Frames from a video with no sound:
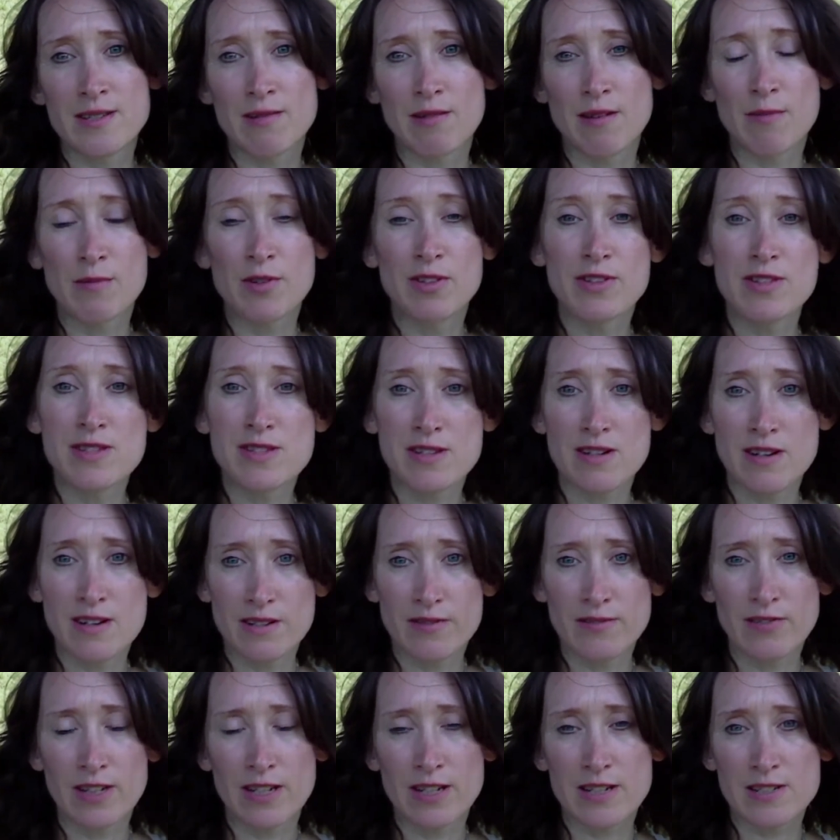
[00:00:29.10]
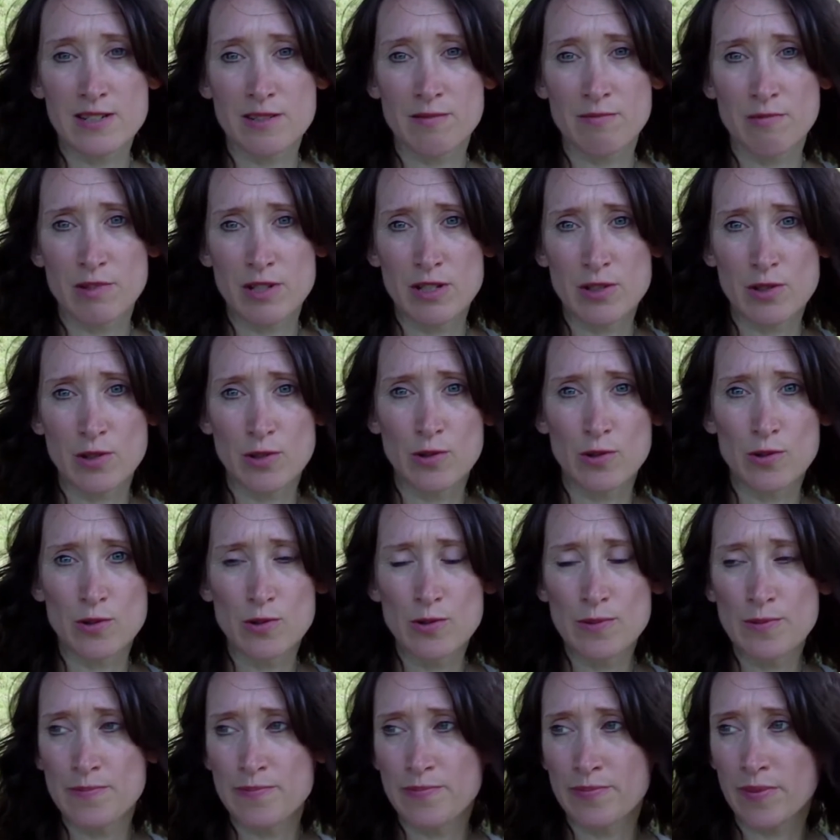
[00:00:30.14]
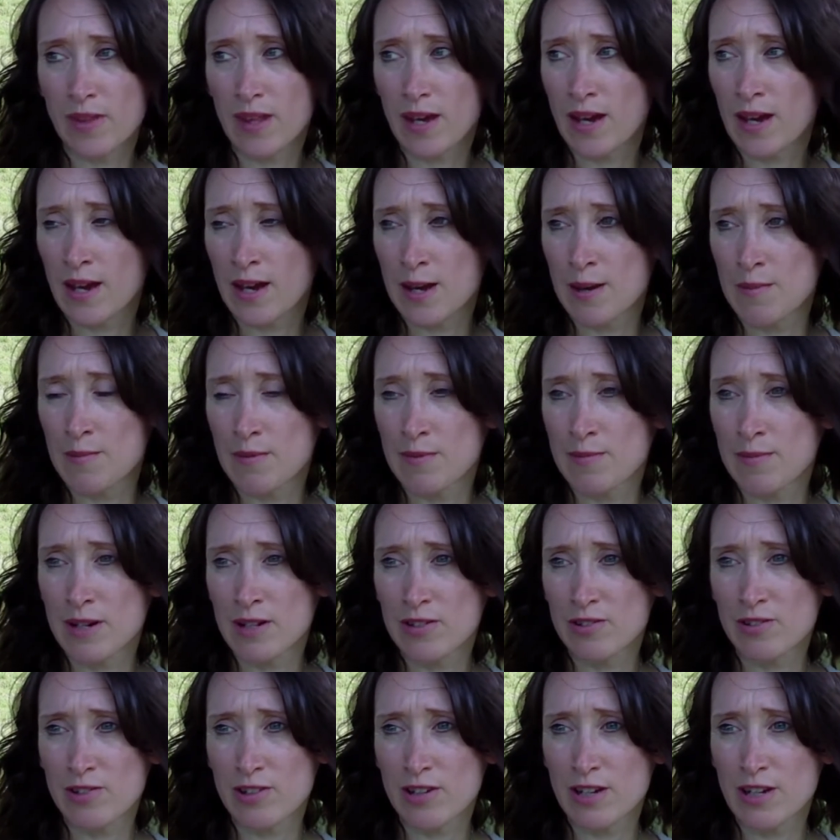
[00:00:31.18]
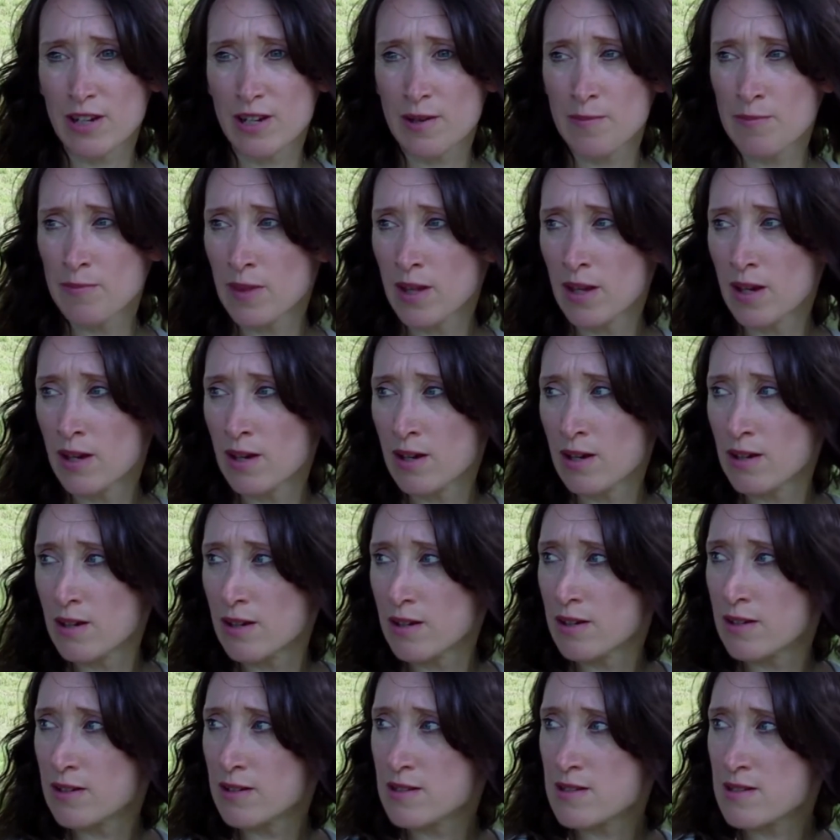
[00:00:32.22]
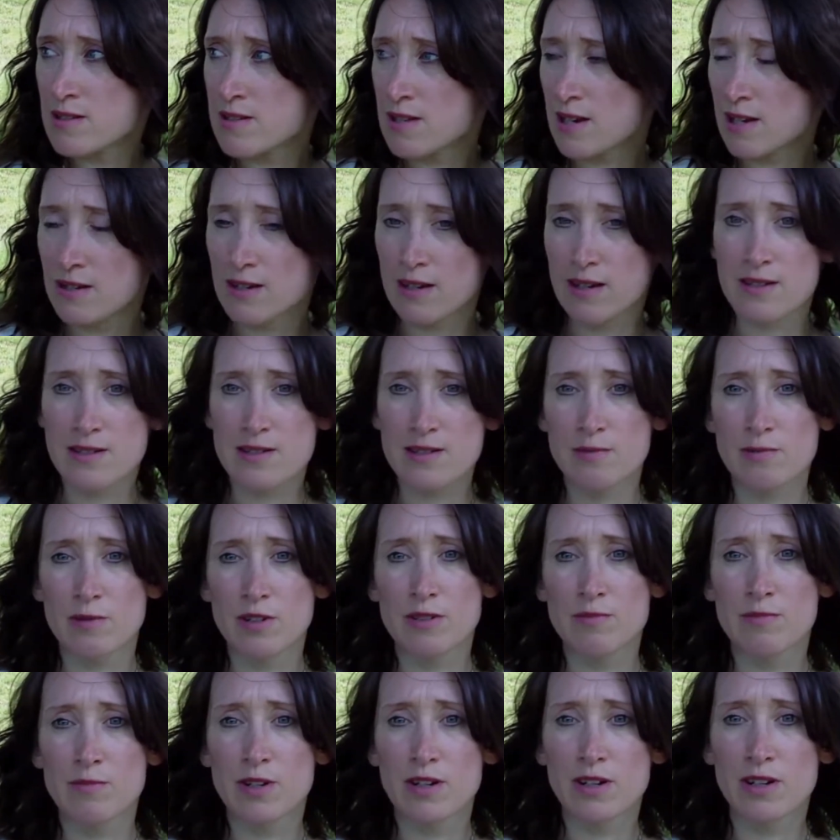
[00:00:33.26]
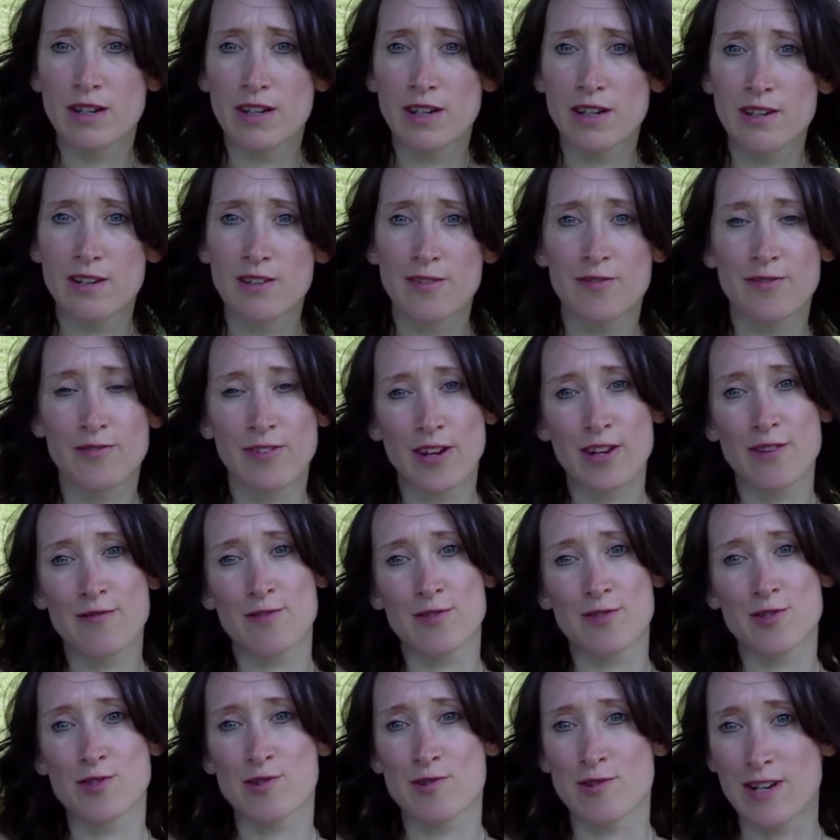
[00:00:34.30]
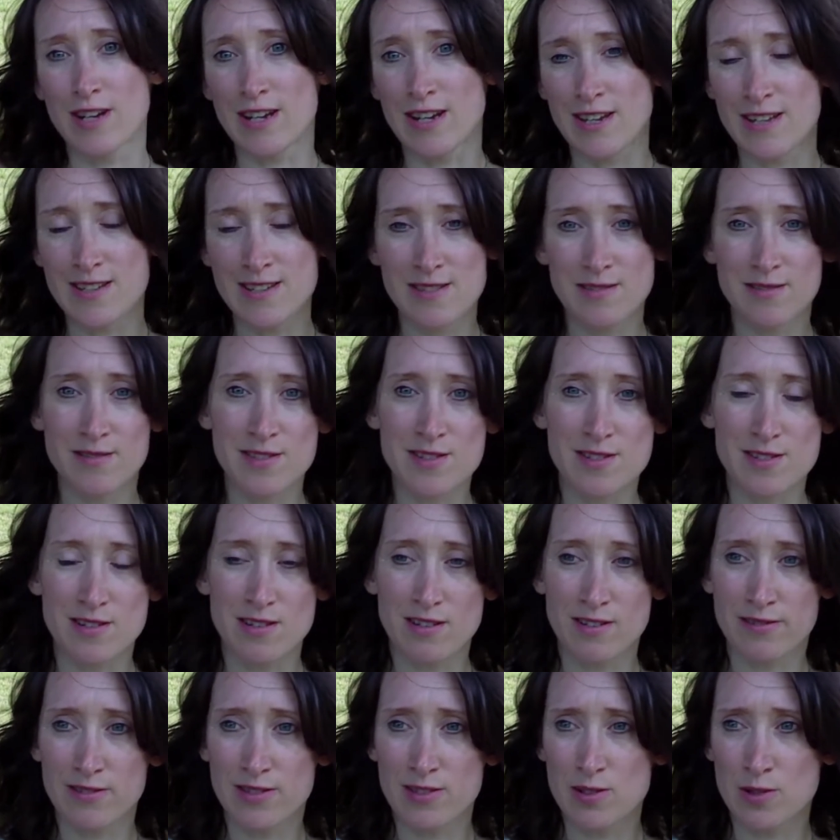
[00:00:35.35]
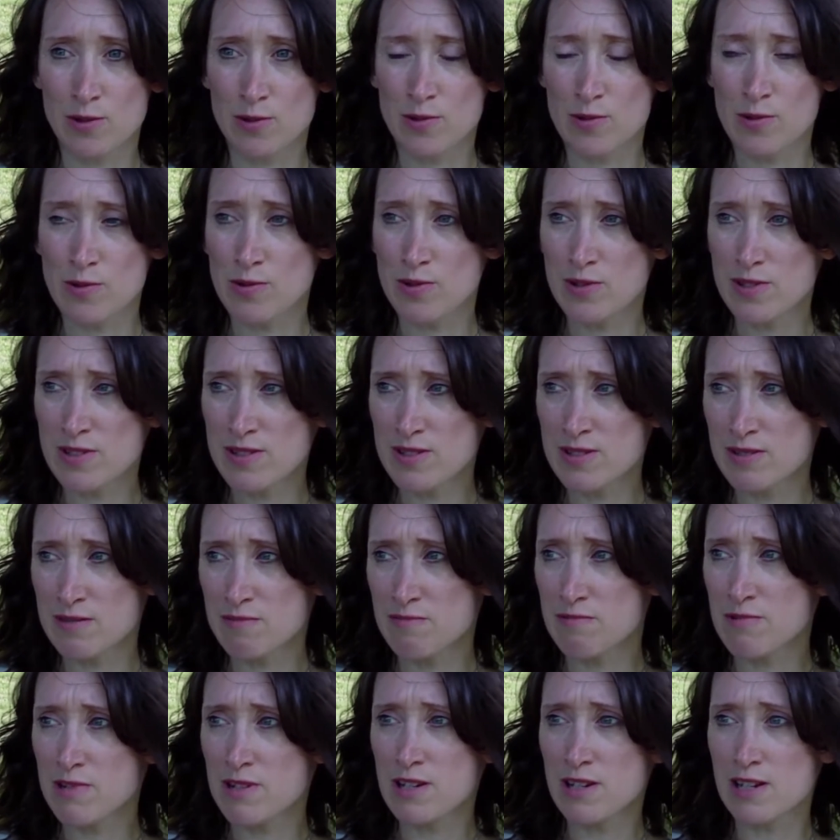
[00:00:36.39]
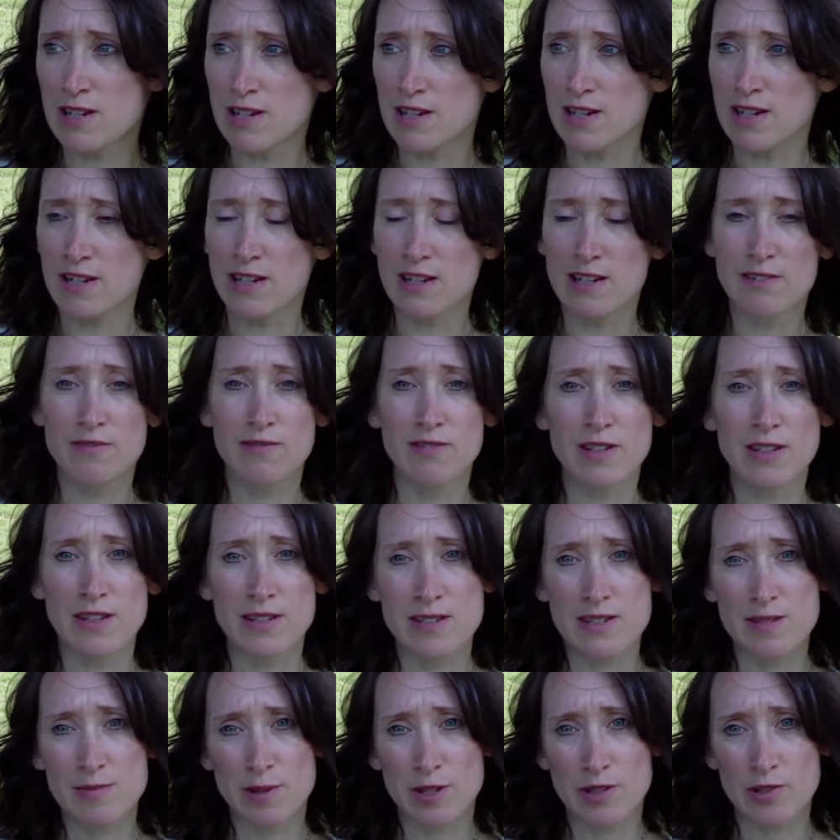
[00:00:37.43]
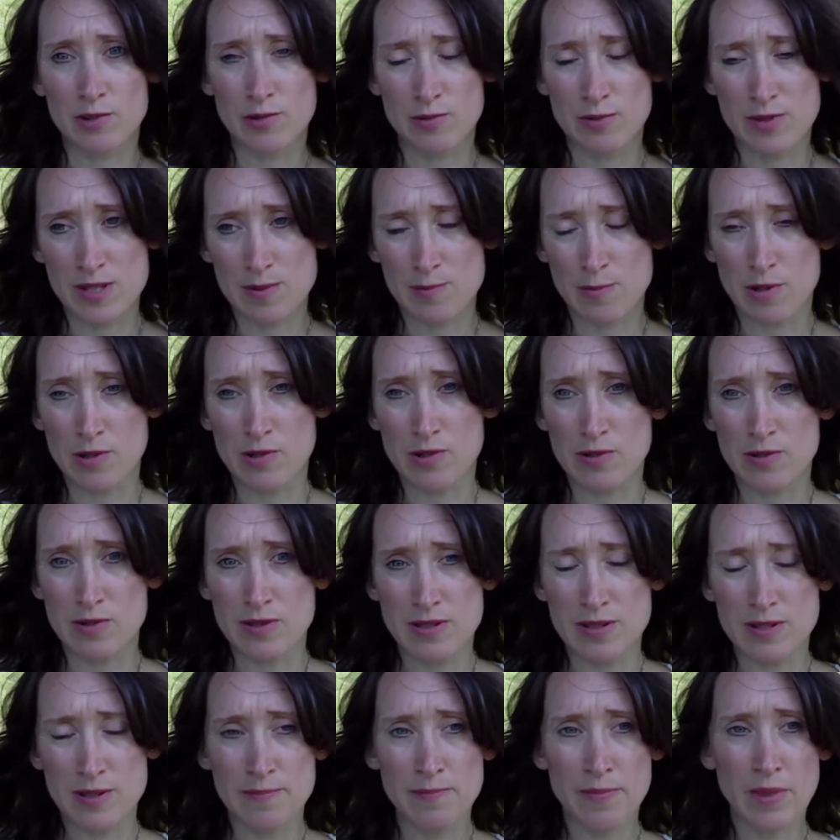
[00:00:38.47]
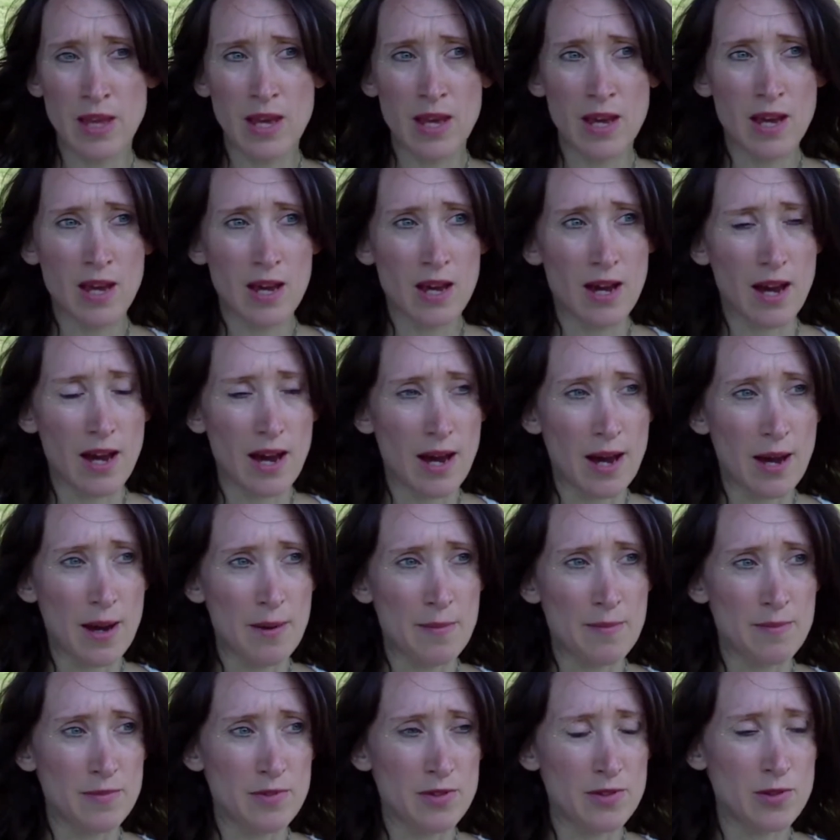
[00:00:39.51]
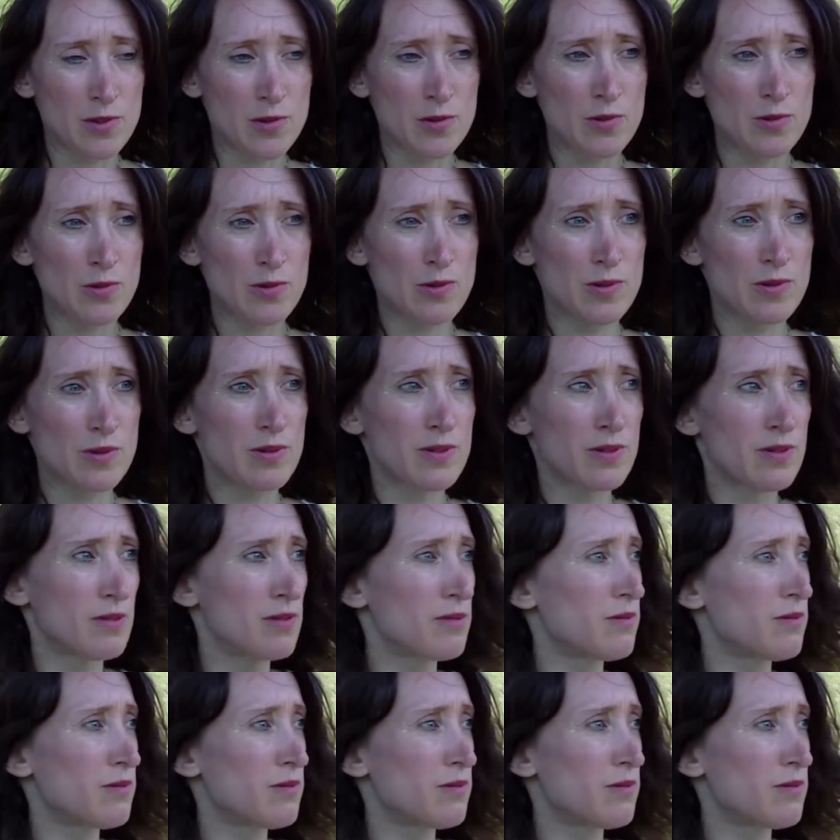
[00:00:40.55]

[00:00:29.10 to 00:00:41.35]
So I'm on the side of Glastonbury Tor. I'm actually sat next to one of my favourite trees on the side of the Tor. This is a really lovely special spot. The Tor